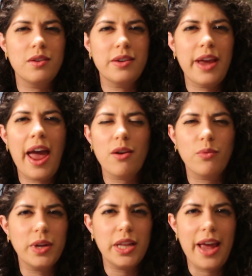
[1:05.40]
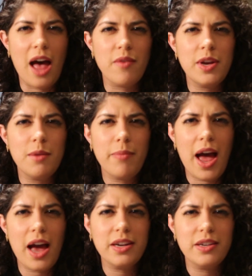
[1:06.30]
can't really have an
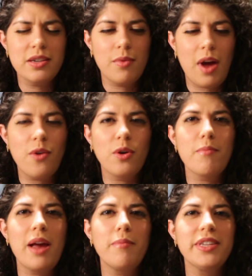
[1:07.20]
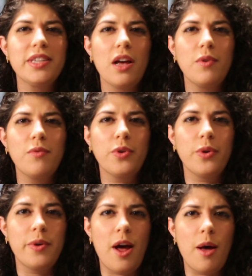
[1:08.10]
impact, I remind myself of
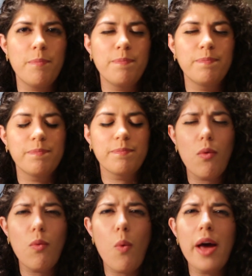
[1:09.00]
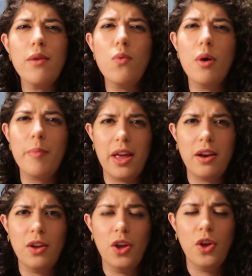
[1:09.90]
Kurnam, one
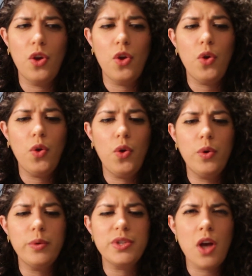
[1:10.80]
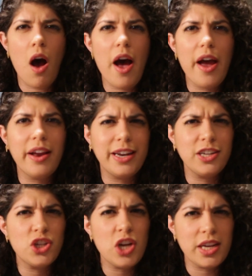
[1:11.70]
woman who saw an
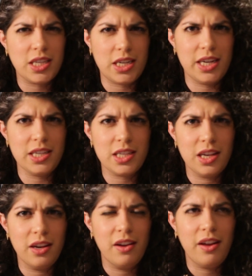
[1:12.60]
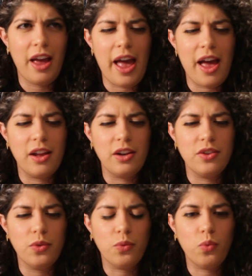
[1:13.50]
injustice
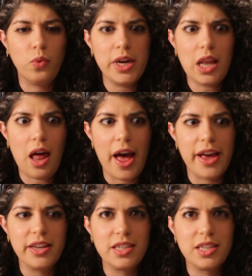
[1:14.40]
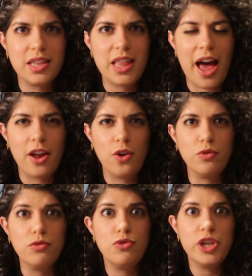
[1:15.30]
and realized that
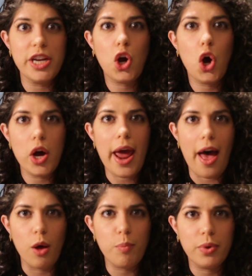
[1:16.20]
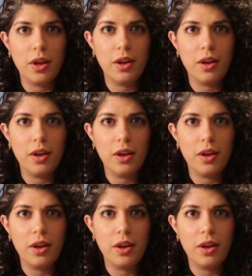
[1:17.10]
she could help